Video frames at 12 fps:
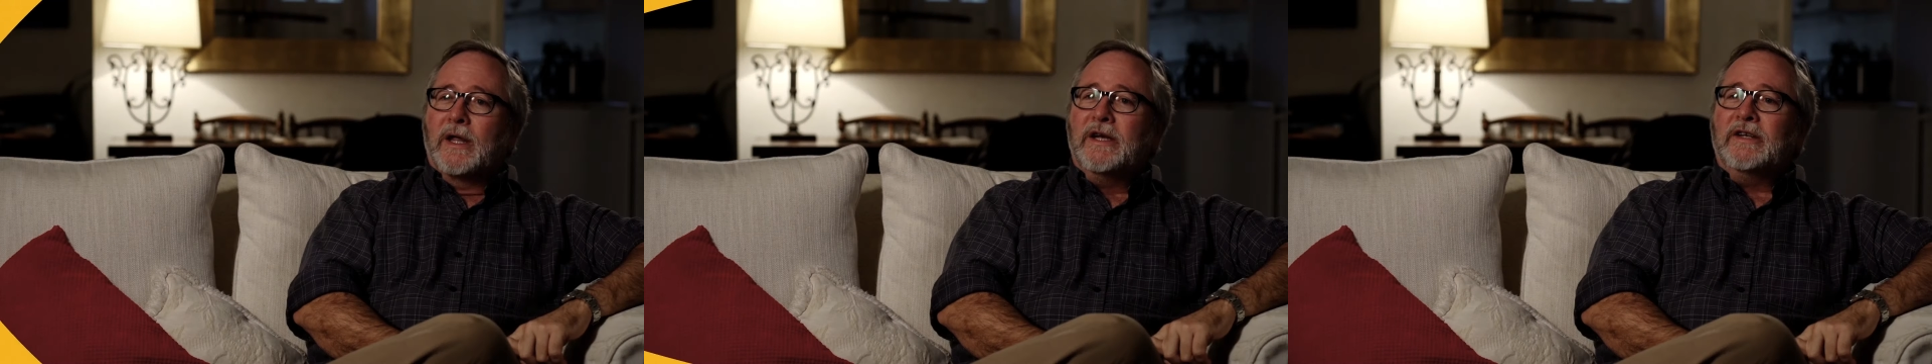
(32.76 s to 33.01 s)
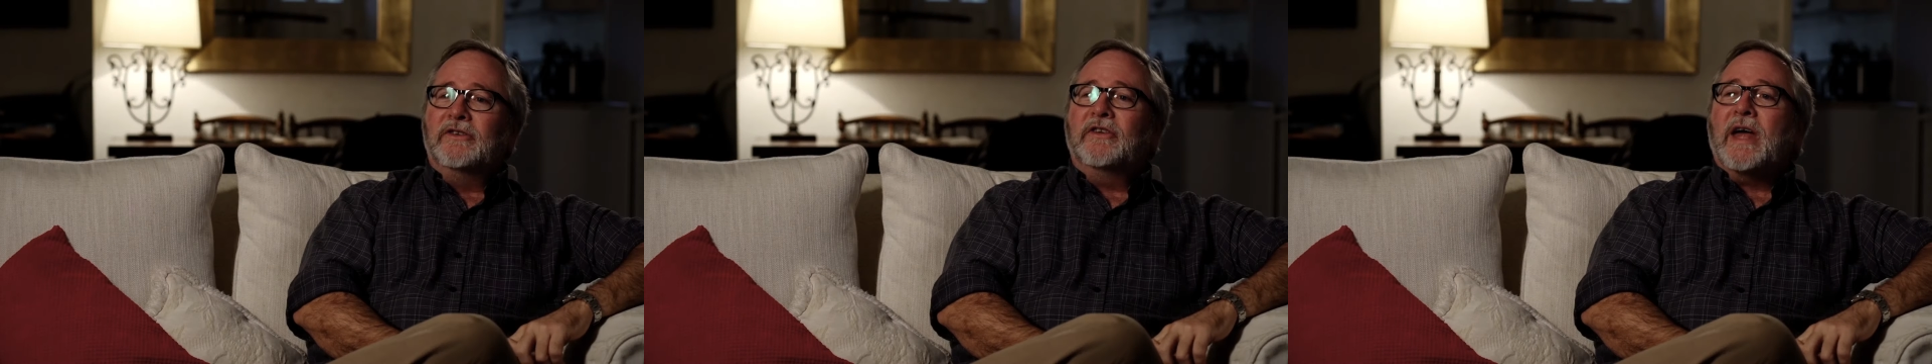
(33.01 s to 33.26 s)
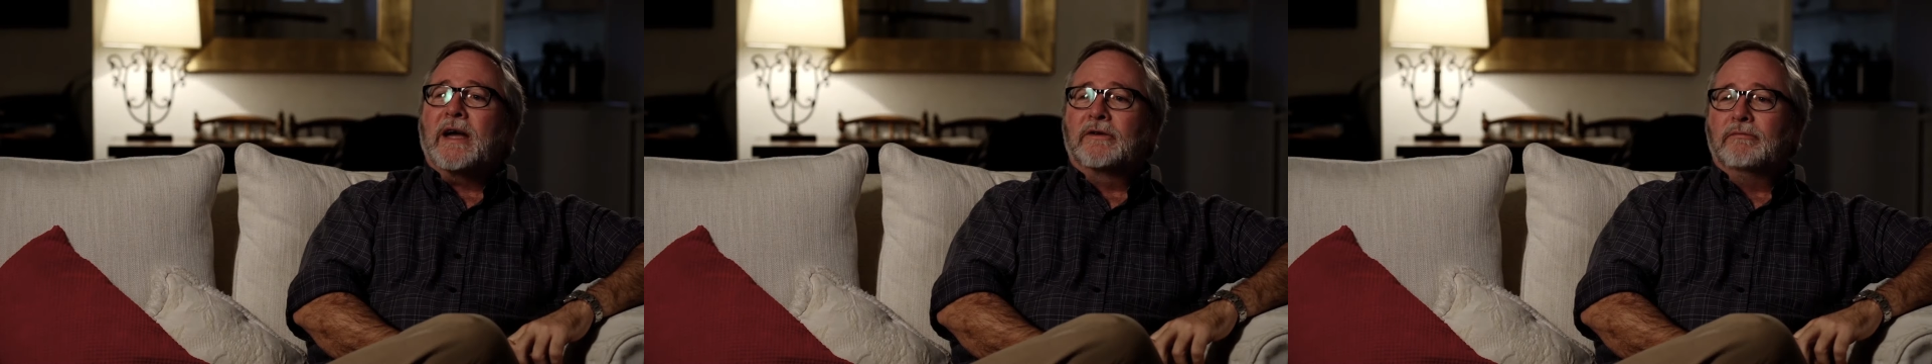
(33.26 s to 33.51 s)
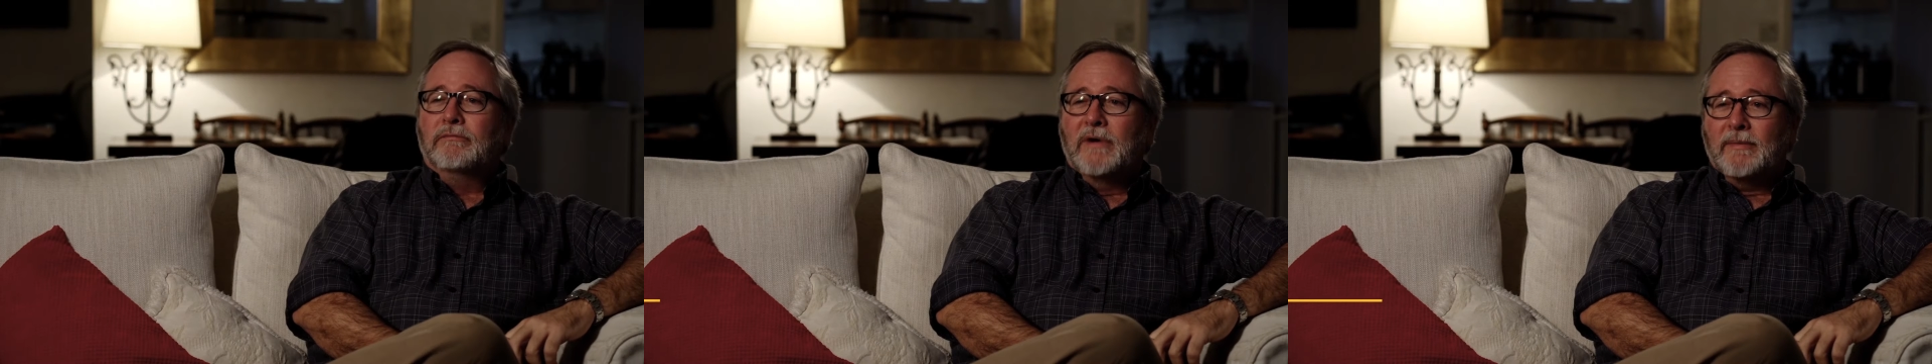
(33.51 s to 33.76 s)
An
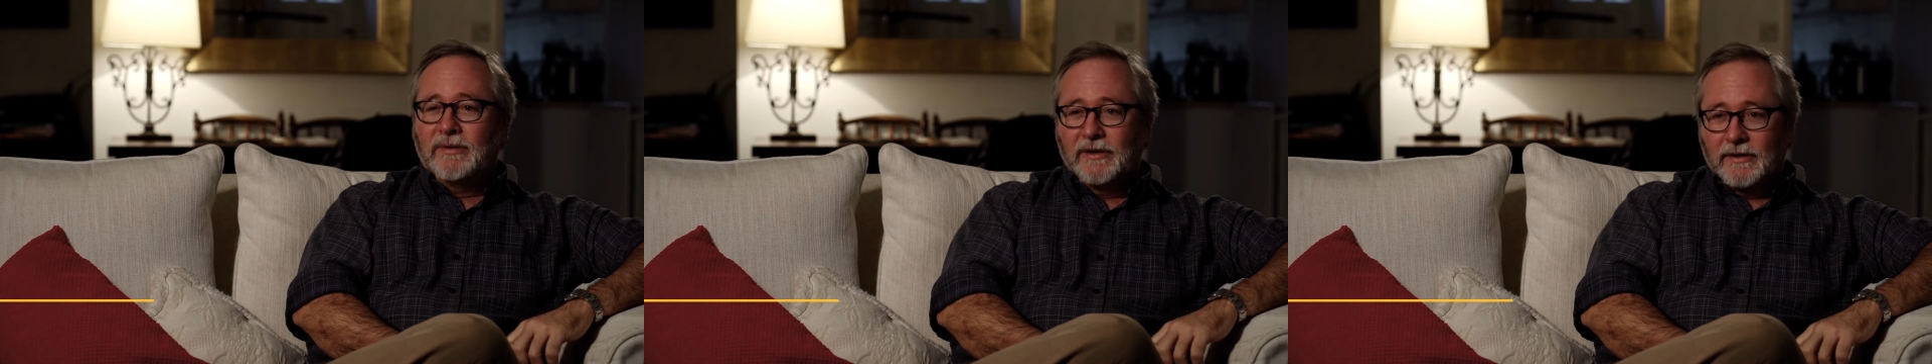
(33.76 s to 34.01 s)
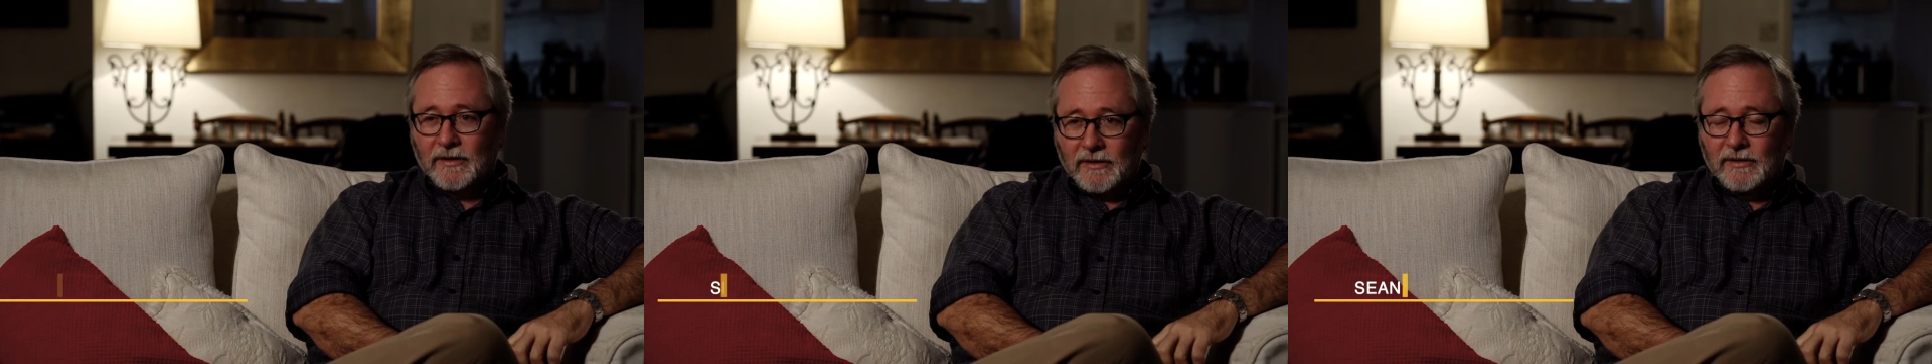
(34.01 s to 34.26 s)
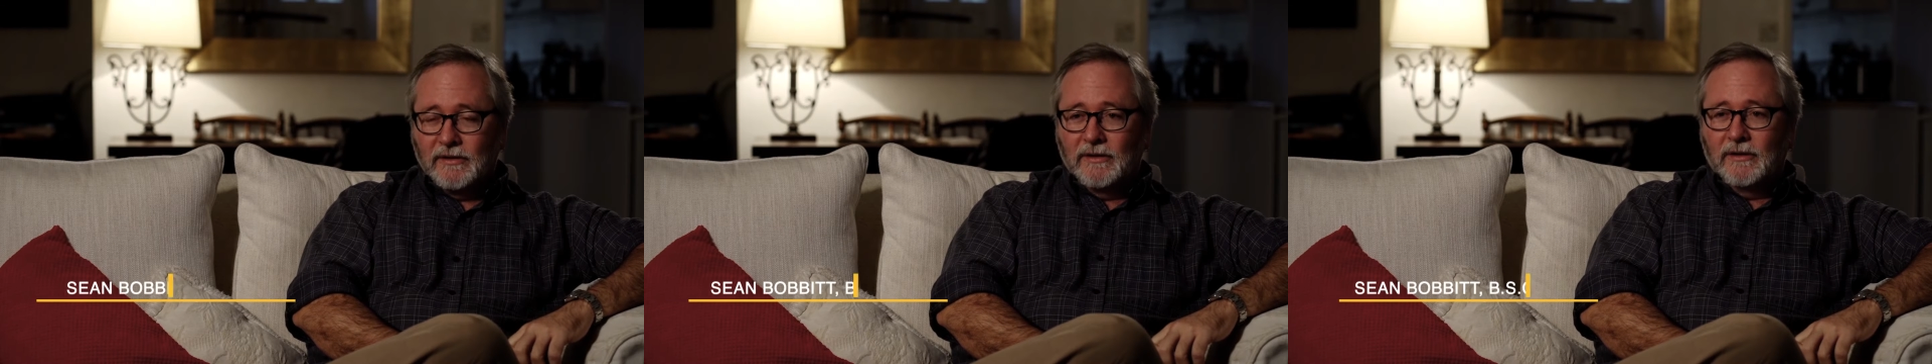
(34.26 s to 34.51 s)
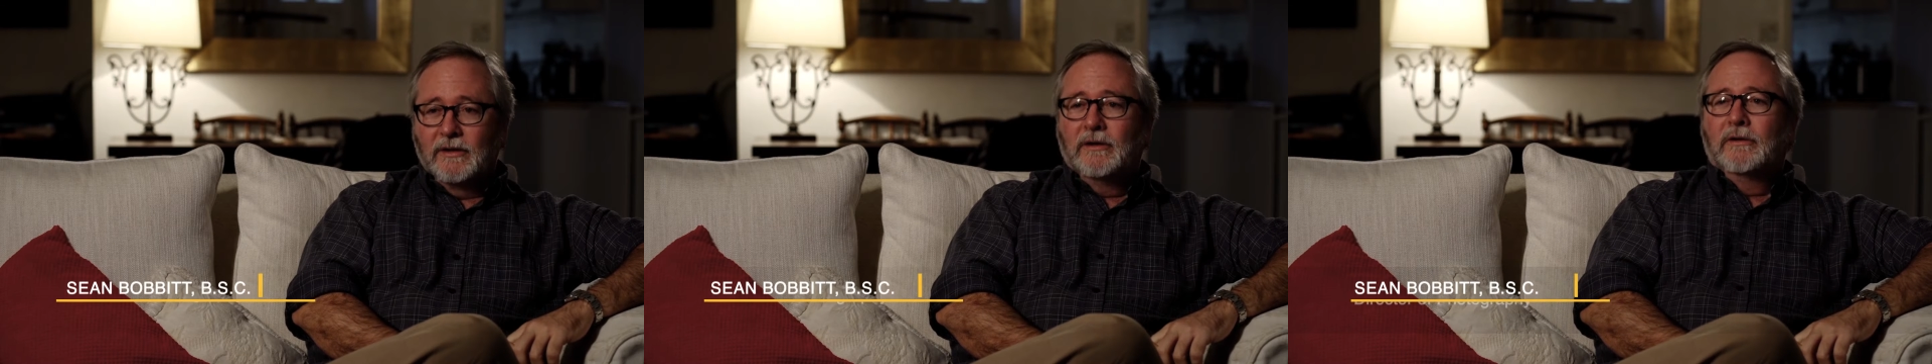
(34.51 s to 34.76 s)
exact replica
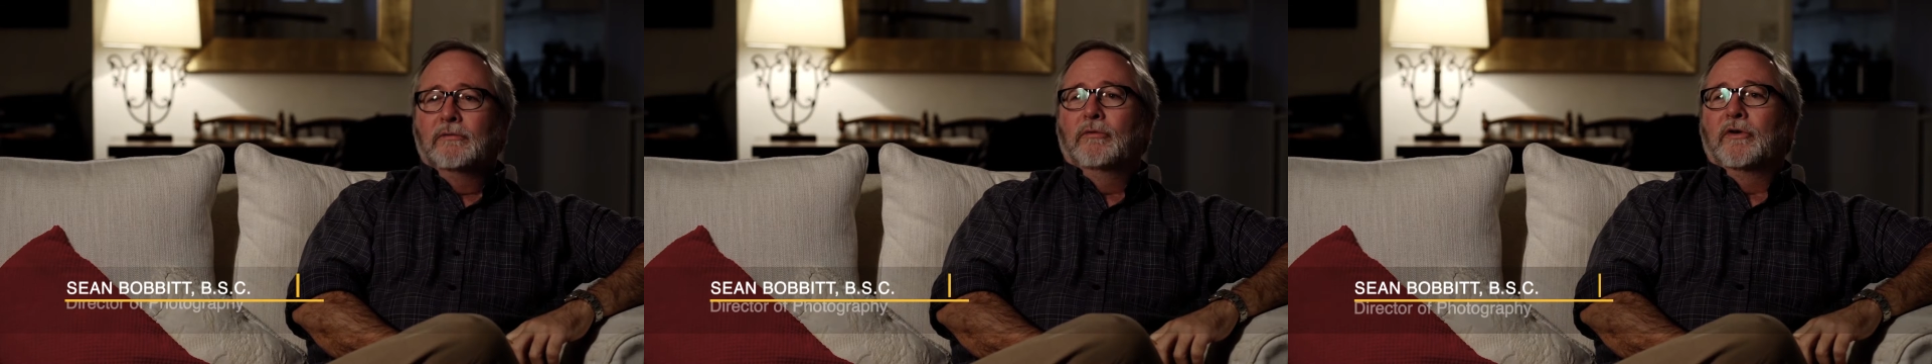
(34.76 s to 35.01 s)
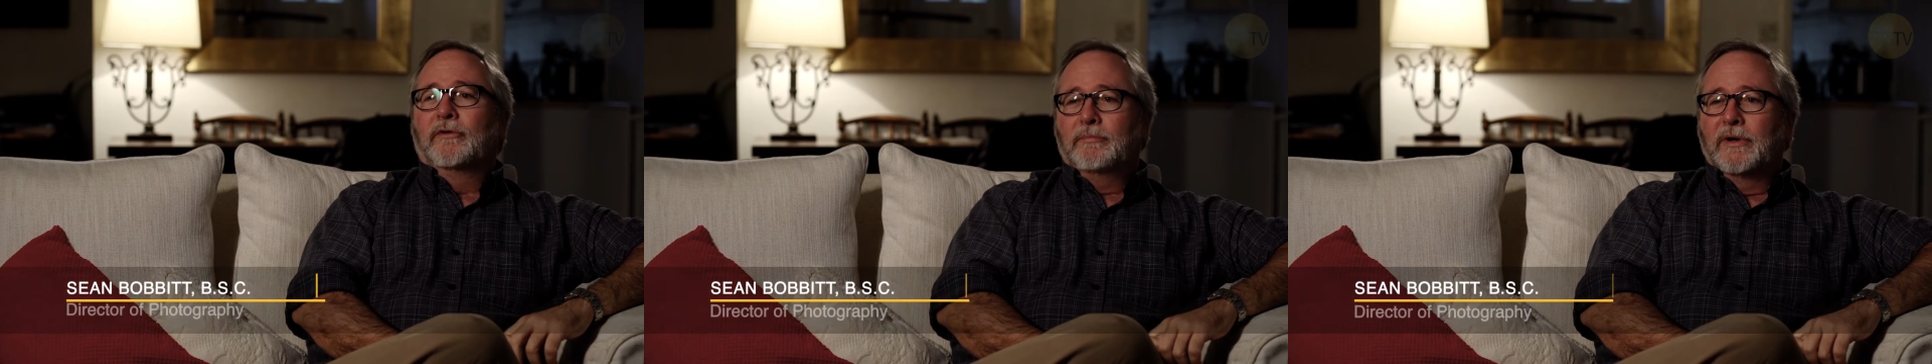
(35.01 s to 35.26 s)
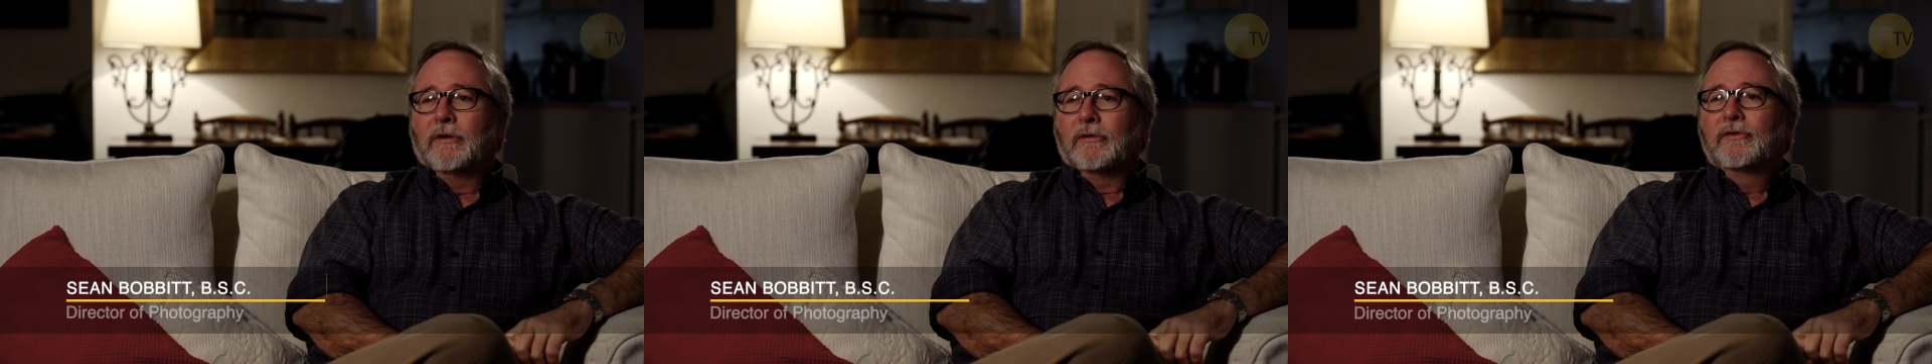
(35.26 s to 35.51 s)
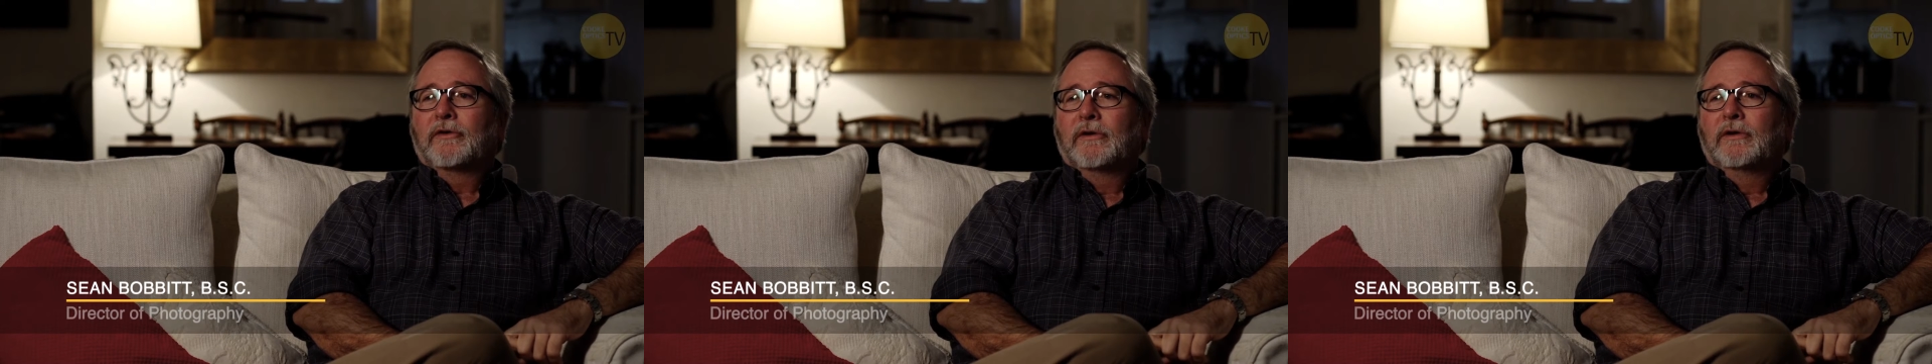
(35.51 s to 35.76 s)
was
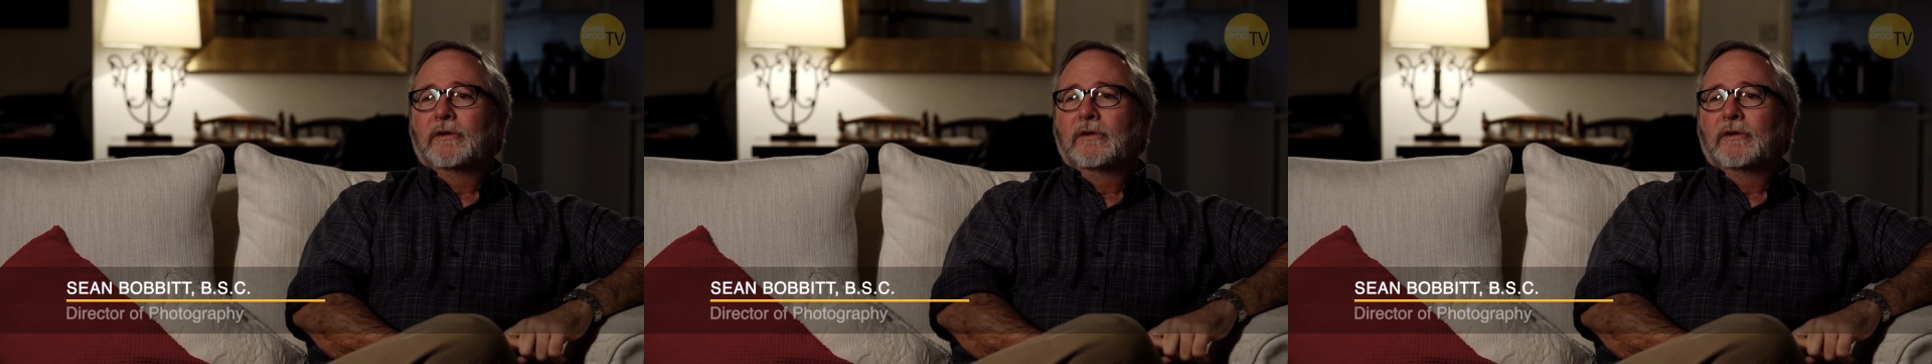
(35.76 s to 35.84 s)
built